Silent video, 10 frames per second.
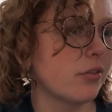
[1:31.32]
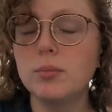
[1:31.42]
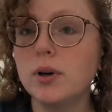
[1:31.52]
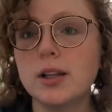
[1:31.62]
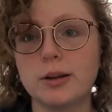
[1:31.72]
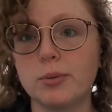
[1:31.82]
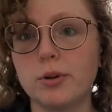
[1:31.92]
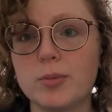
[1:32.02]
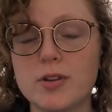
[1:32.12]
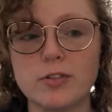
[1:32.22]
a book club
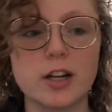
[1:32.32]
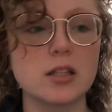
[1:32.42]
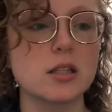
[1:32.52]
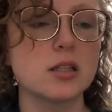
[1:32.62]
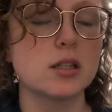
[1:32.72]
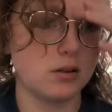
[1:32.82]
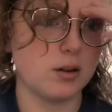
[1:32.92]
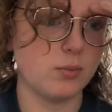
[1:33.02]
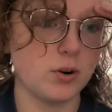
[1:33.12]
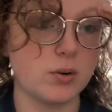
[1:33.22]
with my friends.
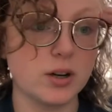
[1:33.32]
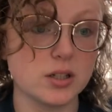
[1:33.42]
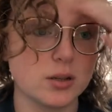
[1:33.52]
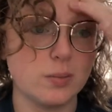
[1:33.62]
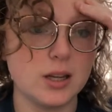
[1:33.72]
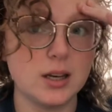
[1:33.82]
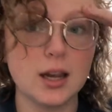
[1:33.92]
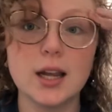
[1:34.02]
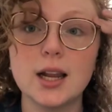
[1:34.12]
We're going to meet at